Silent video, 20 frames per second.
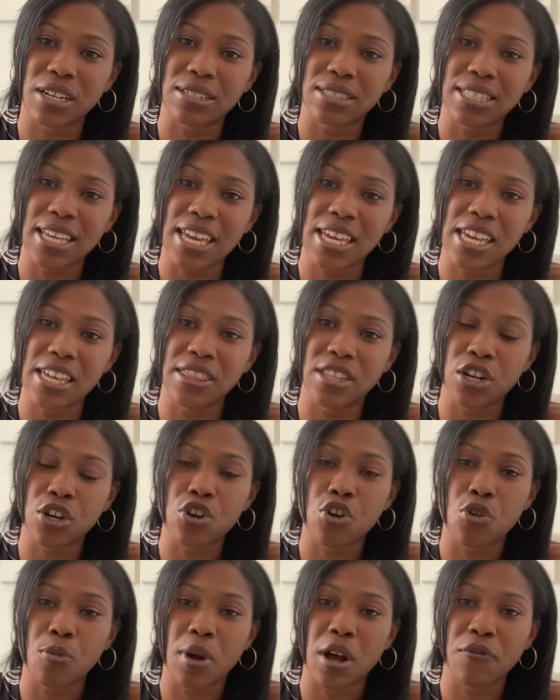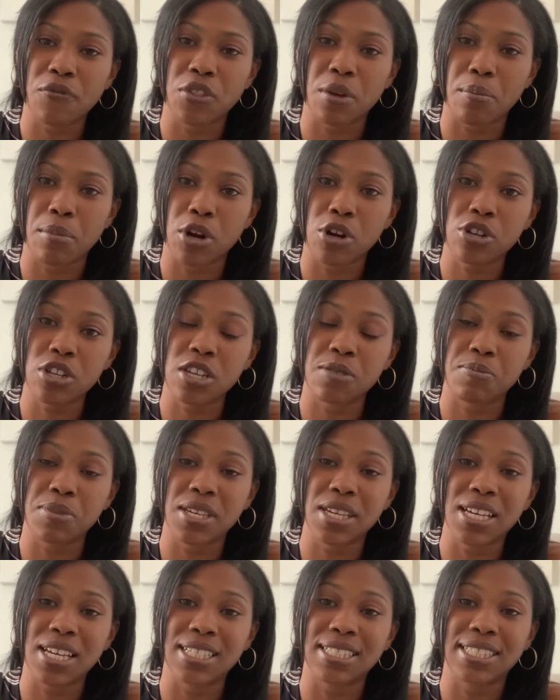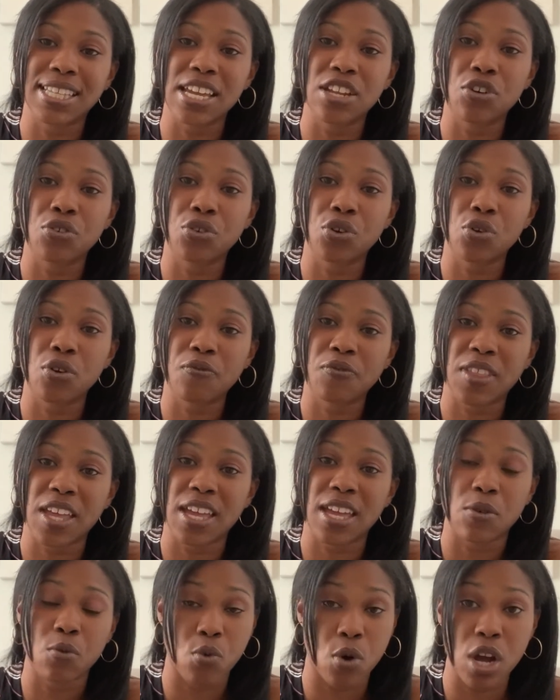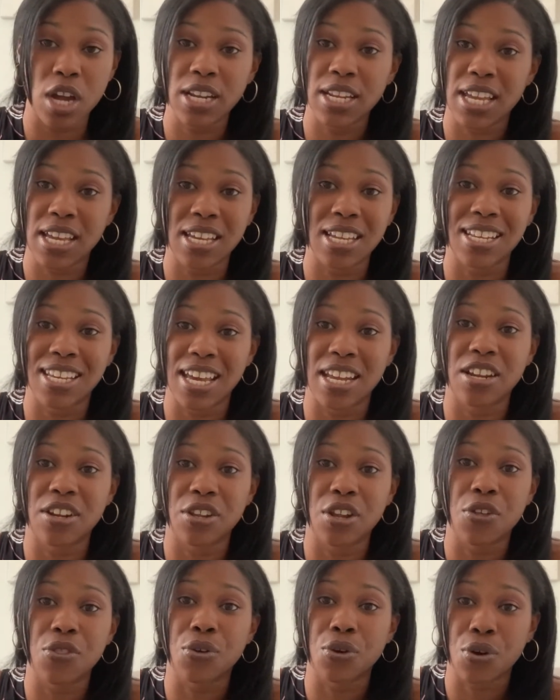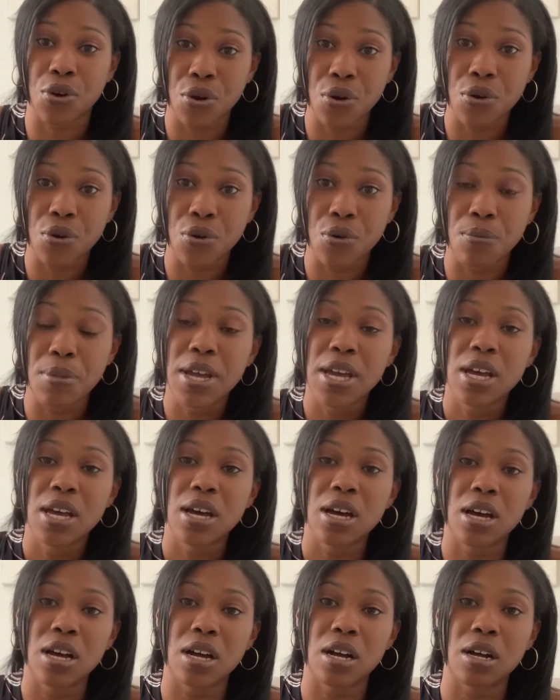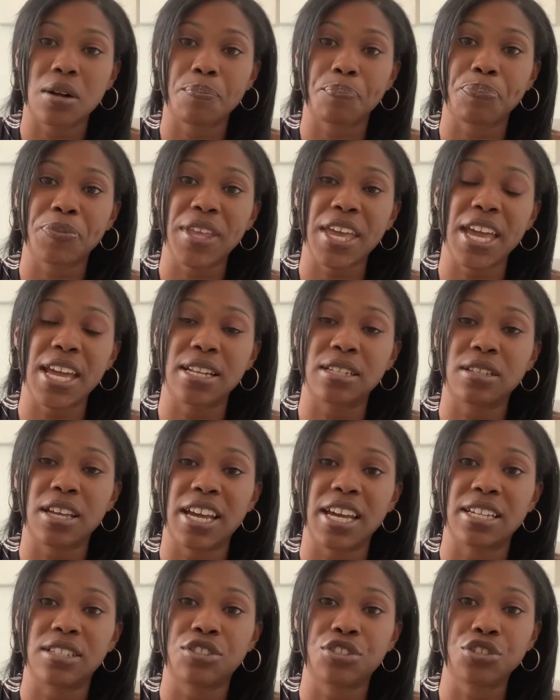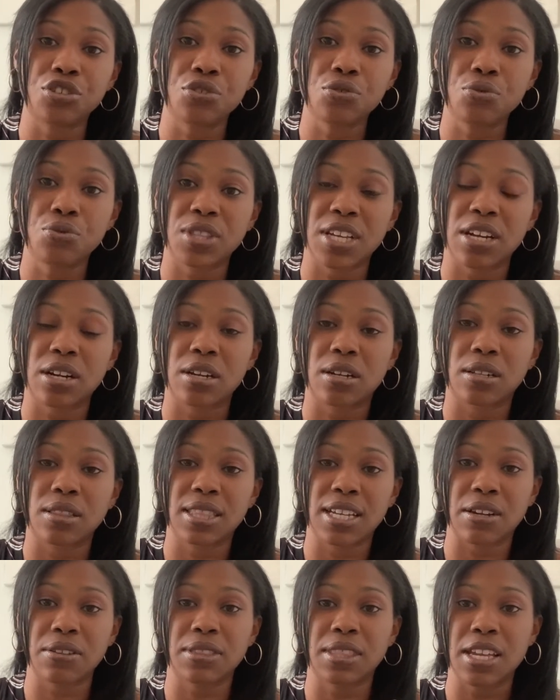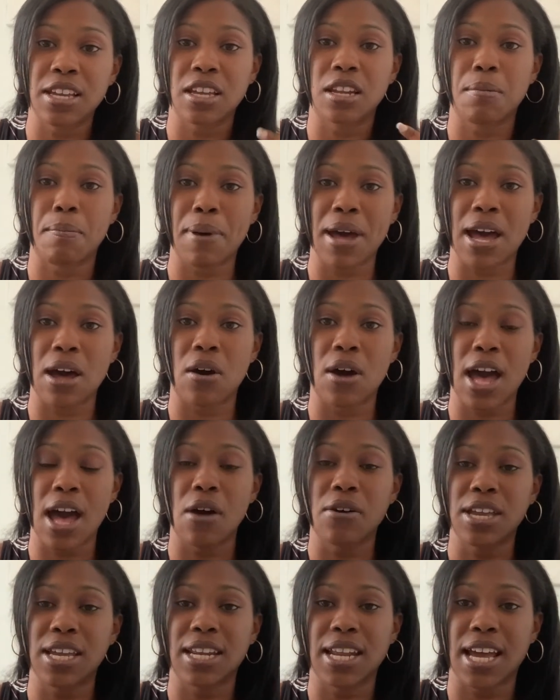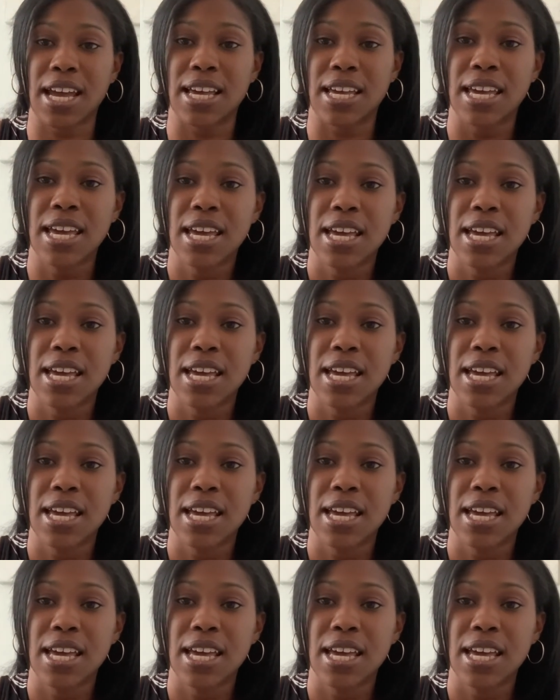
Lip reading: taking their home off the market because they don't know if they can get another home, and two, they're thinking about, how can I